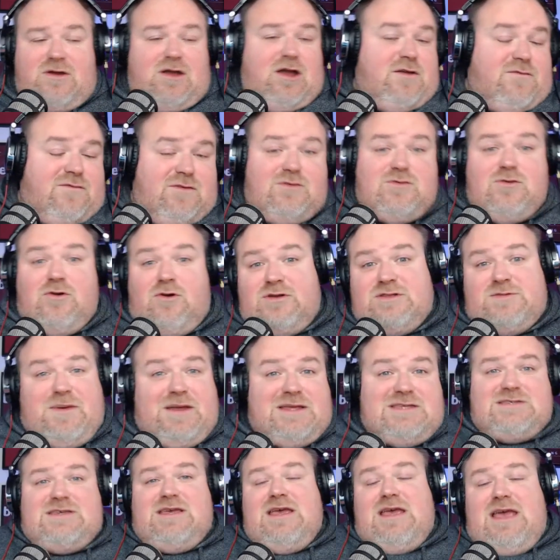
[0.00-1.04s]
Hopefully, or not. It
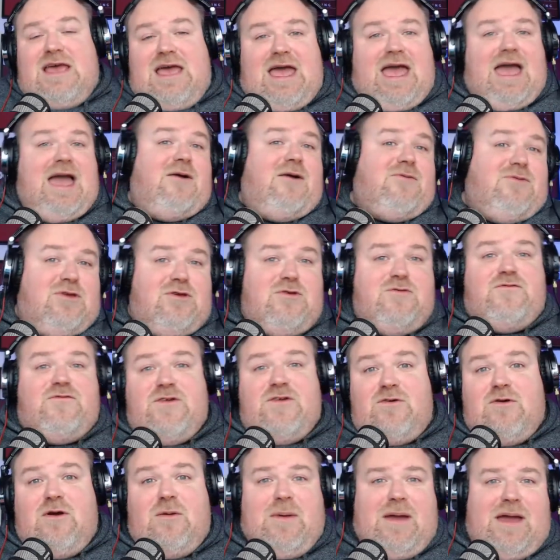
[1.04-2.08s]
depends how you
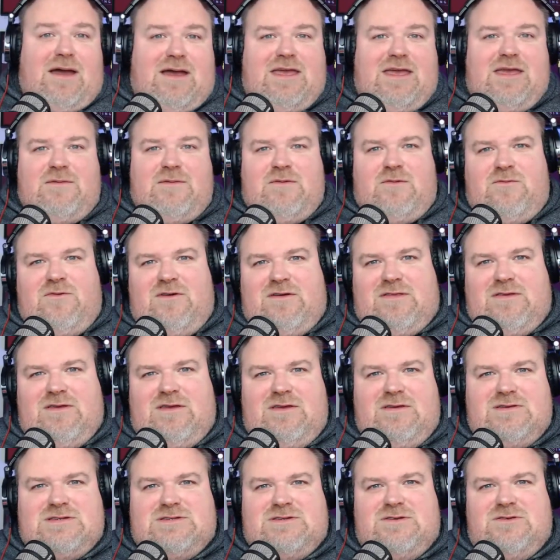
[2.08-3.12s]
feel about him and whether
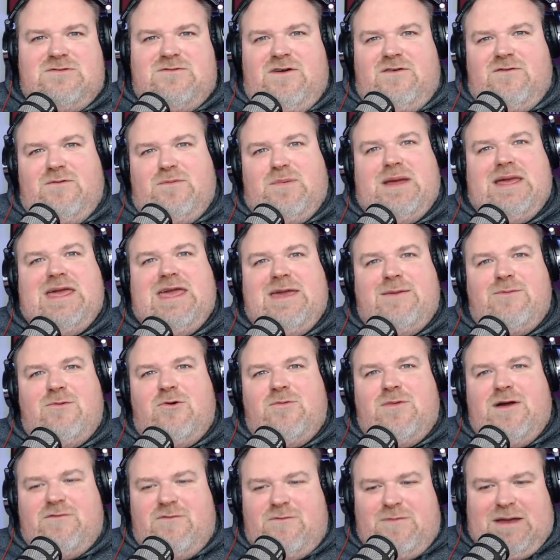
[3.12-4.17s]
you'd rather play him or
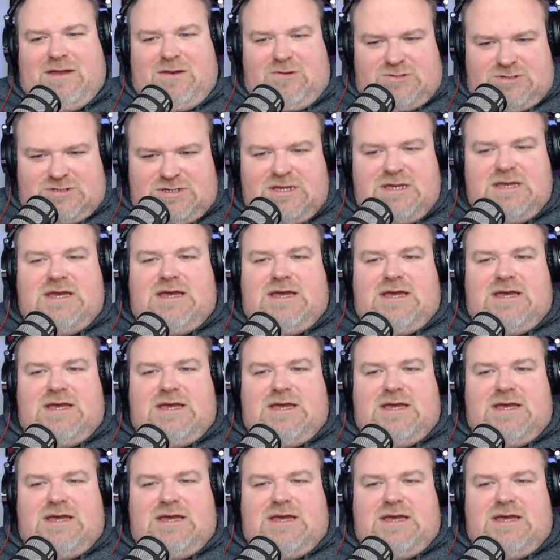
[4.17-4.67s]
Mavropanos.